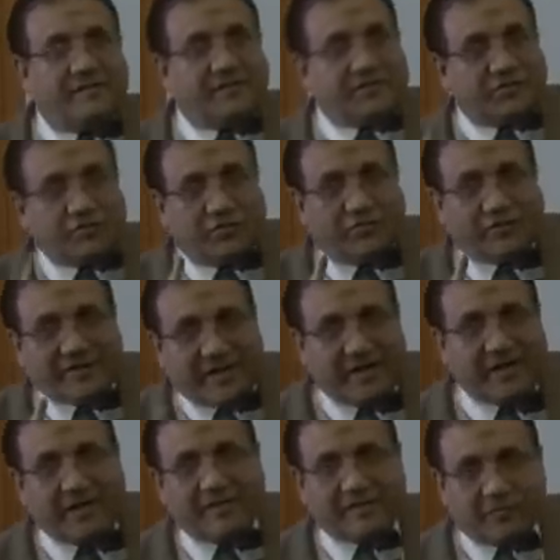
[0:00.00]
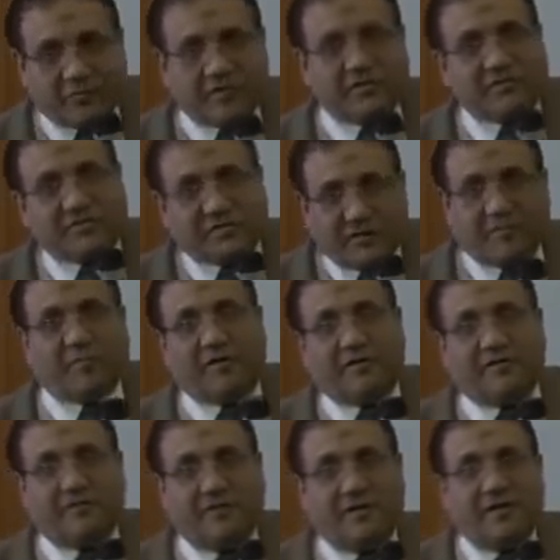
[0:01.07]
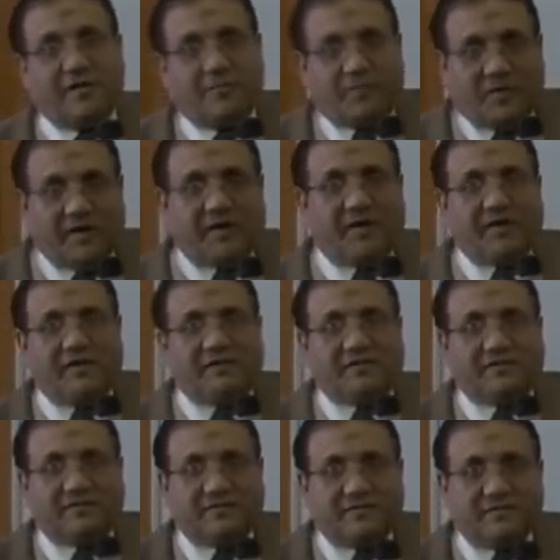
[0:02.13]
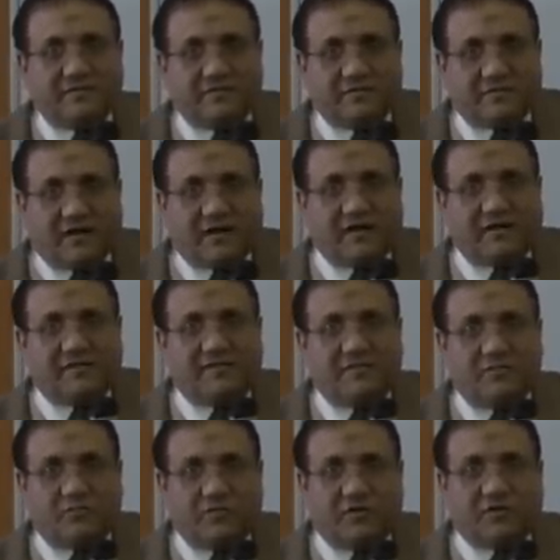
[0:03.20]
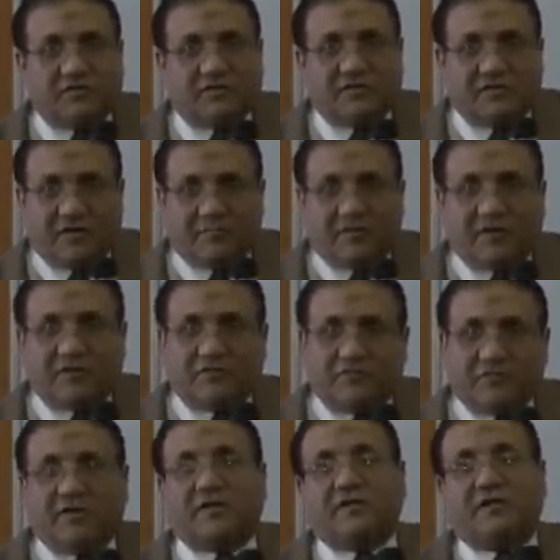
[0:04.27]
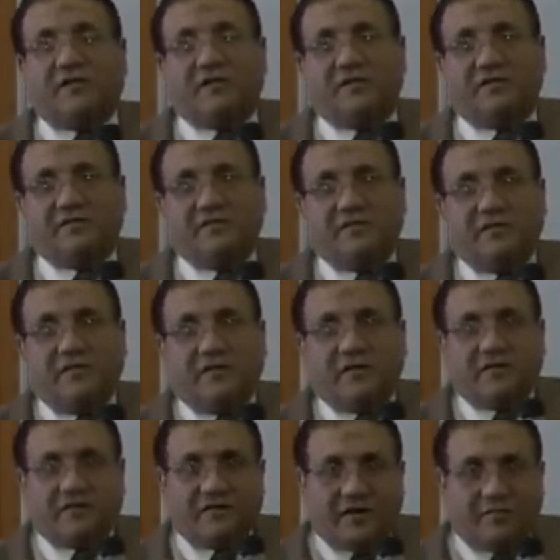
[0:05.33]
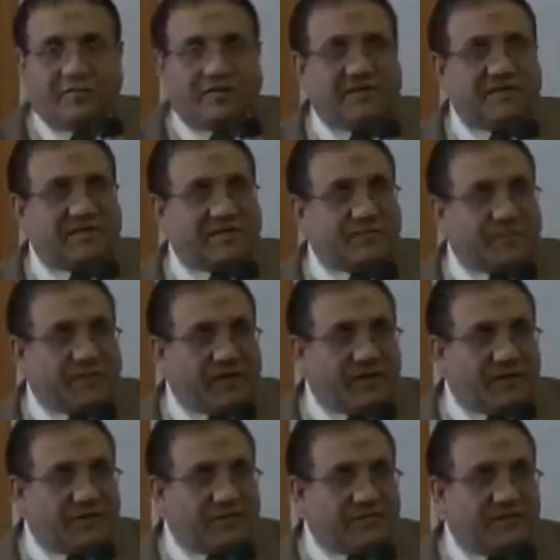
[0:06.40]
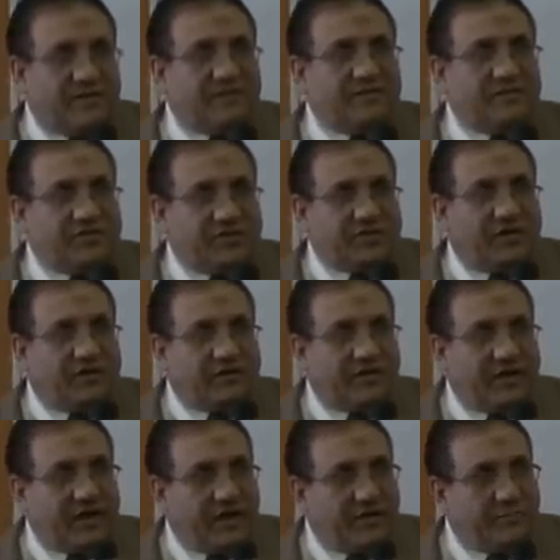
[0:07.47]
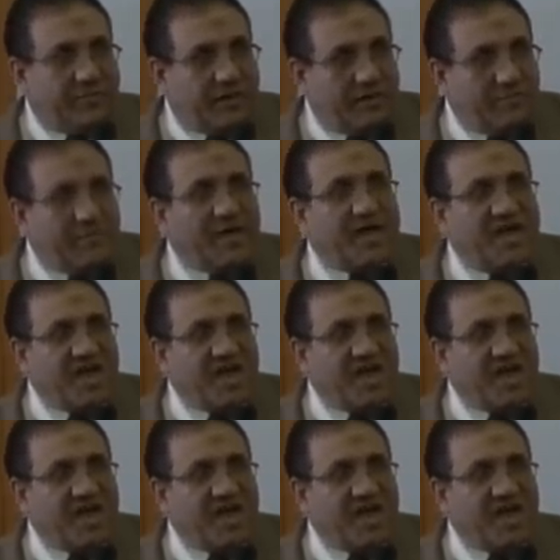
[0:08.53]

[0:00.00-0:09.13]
There is no E in the word grammar. Please write the word grammar correctly. Grammar is spelled G-R-A-M-M-A-R.